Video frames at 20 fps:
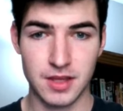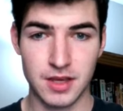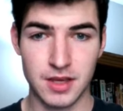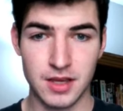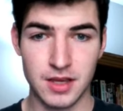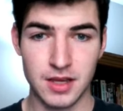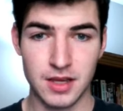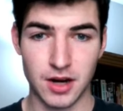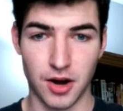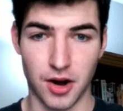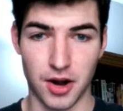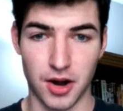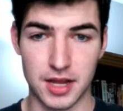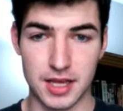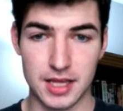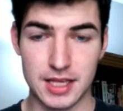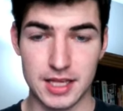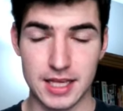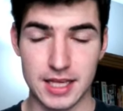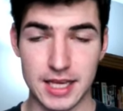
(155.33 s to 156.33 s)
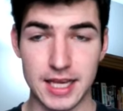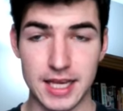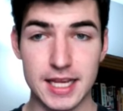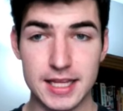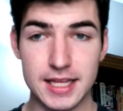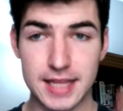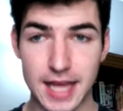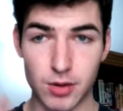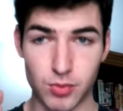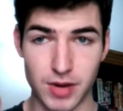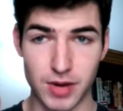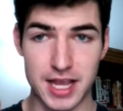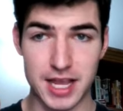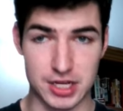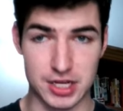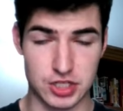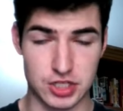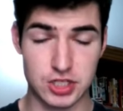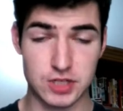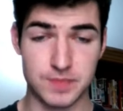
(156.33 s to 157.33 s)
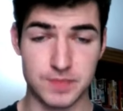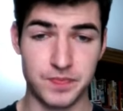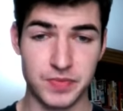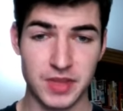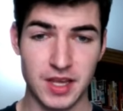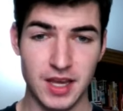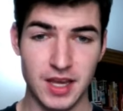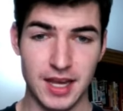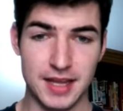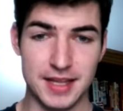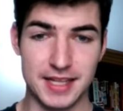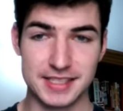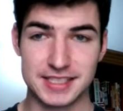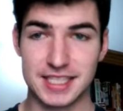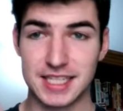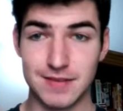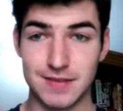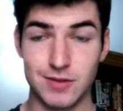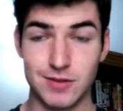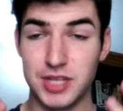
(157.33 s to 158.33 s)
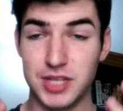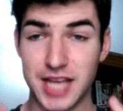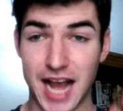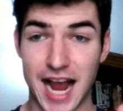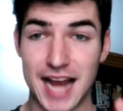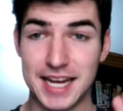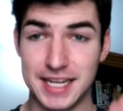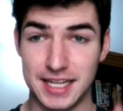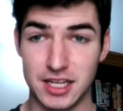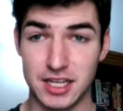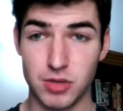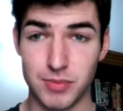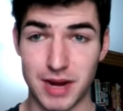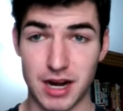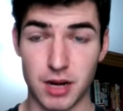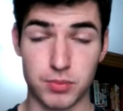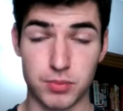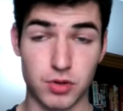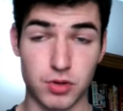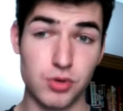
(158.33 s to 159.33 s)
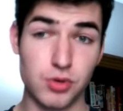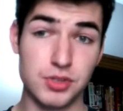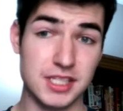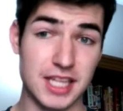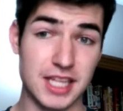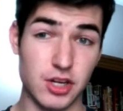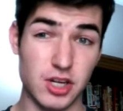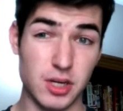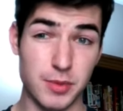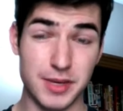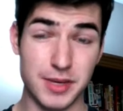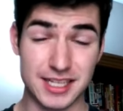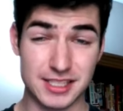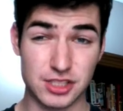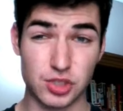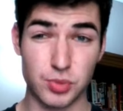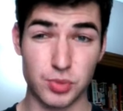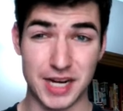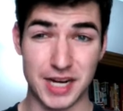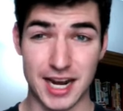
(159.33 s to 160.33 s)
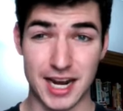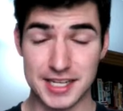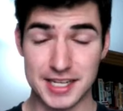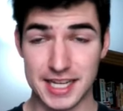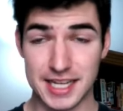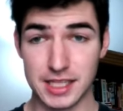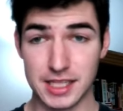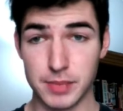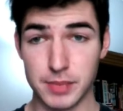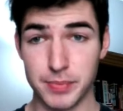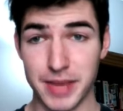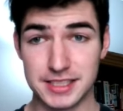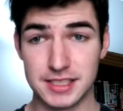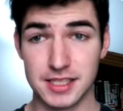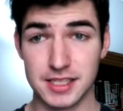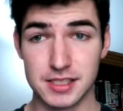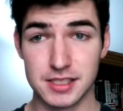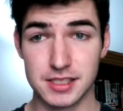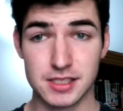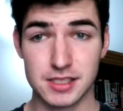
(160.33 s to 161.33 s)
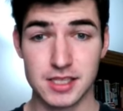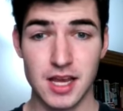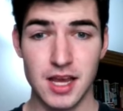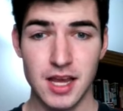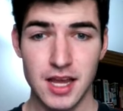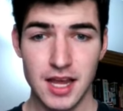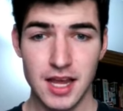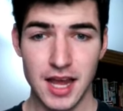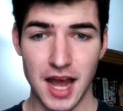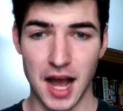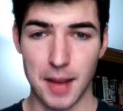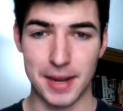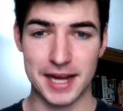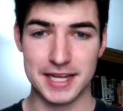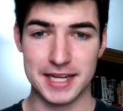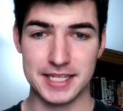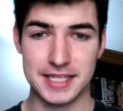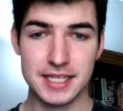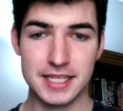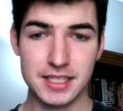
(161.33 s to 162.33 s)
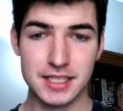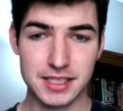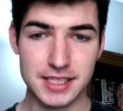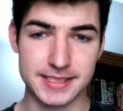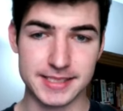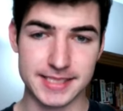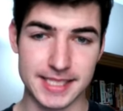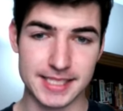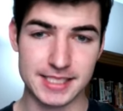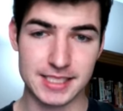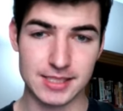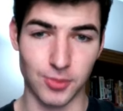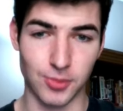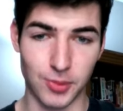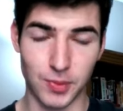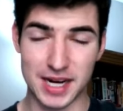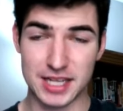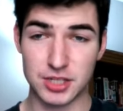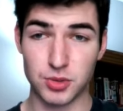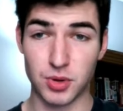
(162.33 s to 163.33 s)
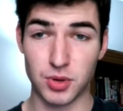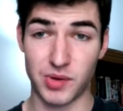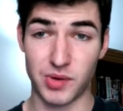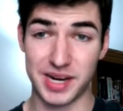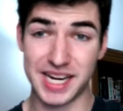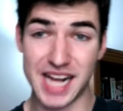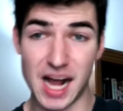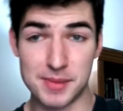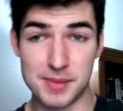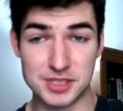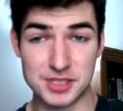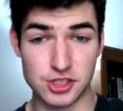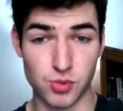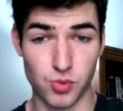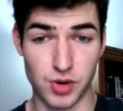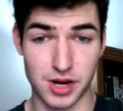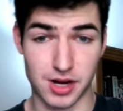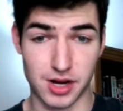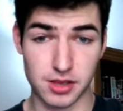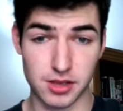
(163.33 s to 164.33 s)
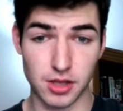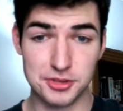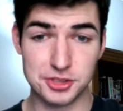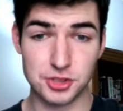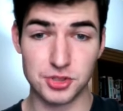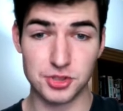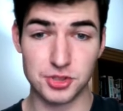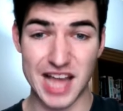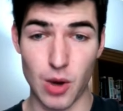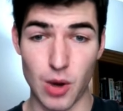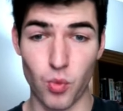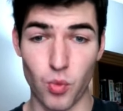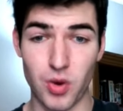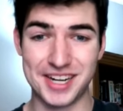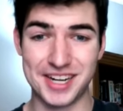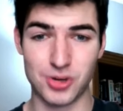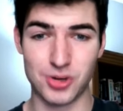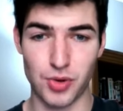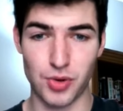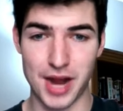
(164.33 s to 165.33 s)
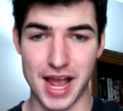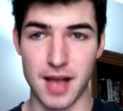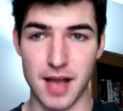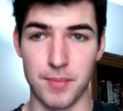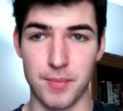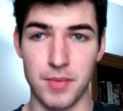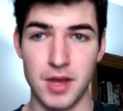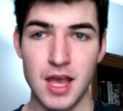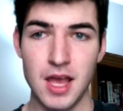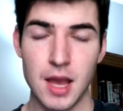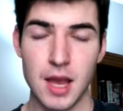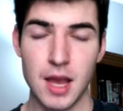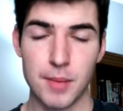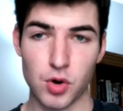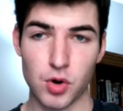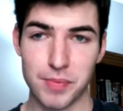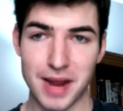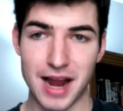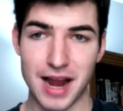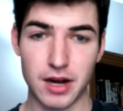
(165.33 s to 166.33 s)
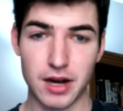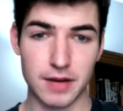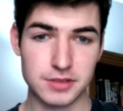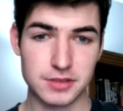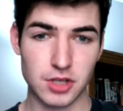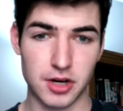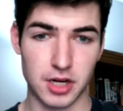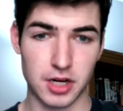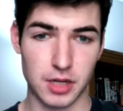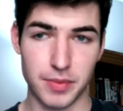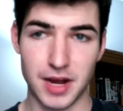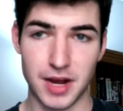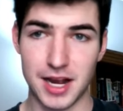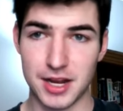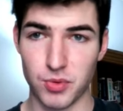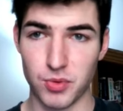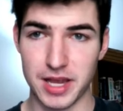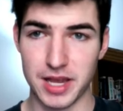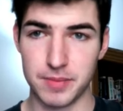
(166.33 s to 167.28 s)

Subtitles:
All right, eat in that range. That's going to give you the ideal amount of protein that you need to be consuming on a daily basis. Ideally, since we want to do a recomposition, we're closer to that 1 gram per pound of target body weight.